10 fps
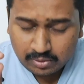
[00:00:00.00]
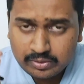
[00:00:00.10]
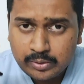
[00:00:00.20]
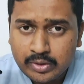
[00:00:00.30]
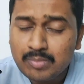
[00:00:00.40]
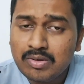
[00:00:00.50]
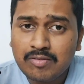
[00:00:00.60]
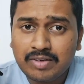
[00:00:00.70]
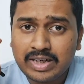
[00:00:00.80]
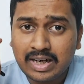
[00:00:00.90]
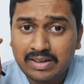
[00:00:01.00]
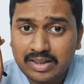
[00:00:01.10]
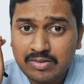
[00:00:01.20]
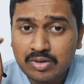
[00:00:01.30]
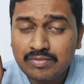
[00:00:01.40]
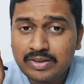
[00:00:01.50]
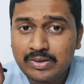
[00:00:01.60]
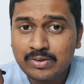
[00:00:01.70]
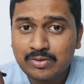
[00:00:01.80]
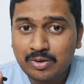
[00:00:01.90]
On YouTube, you'll find hundreds of
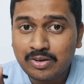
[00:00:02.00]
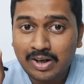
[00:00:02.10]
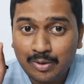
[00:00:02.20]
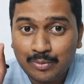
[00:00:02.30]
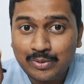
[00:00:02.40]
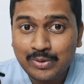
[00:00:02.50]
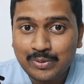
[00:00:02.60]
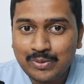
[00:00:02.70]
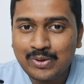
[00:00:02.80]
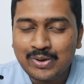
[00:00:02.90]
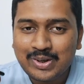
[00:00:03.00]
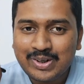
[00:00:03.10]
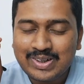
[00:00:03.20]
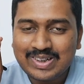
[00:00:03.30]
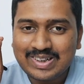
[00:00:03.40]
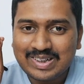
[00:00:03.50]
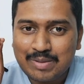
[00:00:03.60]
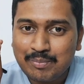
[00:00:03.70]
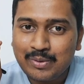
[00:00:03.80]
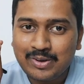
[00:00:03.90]
videos on how to
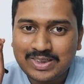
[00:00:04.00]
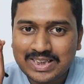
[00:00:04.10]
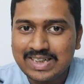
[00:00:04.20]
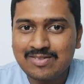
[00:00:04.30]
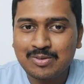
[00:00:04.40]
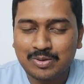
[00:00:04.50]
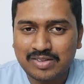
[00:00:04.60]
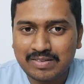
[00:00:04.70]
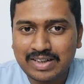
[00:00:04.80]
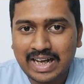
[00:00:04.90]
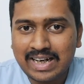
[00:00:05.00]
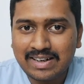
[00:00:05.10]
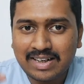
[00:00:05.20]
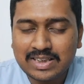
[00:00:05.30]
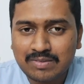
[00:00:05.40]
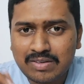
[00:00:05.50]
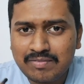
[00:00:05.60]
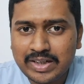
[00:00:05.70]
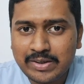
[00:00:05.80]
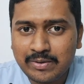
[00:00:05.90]
improve your GT scores. Even I had released one
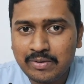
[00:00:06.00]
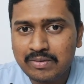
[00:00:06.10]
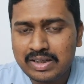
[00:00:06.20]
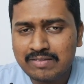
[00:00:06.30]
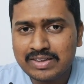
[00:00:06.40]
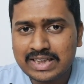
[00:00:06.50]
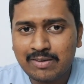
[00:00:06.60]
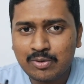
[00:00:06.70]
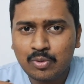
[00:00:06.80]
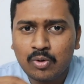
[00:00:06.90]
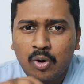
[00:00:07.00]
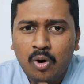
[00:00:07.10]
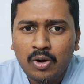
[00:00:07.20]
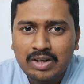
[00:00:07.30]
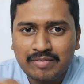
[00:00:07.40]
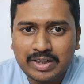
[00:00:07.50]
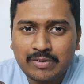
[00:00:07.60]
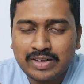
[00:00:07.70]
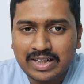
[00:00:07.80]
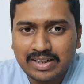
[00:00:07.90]
video in which I have told all
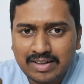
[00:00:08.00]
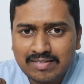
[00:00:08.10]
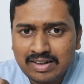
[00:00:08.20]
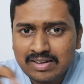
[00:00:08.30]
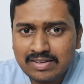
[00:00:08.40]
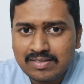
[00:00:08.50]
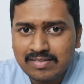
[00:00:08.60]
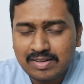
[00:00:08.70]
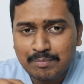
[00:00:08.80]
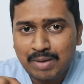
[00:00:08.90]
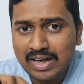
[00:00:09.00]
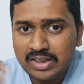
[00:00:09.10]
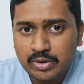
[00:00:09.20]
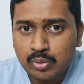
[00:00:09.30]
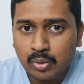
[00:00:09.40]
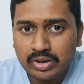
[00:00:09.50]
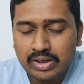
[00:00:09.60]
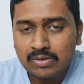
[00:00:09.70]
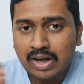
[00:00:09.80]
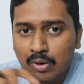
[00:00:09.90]
effective techniques. This is the part two,
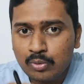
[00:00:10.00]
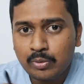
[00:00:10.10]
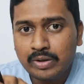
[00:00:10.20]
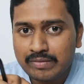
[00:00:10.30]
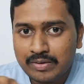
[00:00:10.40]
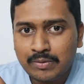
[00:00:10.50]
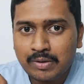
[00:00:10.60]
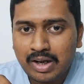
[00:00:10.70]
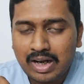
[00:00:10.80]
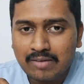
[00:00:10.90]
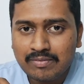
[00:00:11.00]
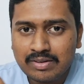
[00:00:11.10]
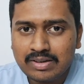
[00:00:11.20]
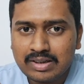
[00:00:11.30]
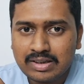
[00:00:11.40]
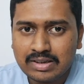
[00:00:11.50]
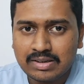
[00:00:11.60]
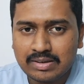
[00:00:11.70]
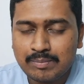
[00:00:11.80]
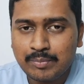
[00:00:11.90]
okay, on how to review
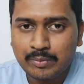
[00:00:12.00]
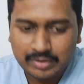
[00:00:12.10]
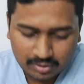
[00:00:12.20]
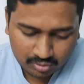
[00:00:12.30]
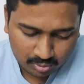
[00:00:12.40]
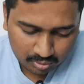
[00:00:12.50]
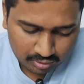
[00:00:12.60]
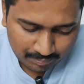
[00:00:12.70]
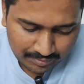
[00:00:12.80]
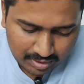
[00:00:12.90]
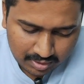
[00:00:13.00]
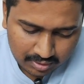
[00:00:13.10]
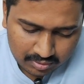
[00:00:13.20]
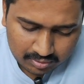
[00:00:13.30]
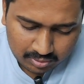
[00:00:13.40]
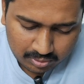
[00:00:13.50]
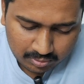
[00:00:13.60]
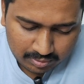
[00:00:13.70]
after improving your scores. So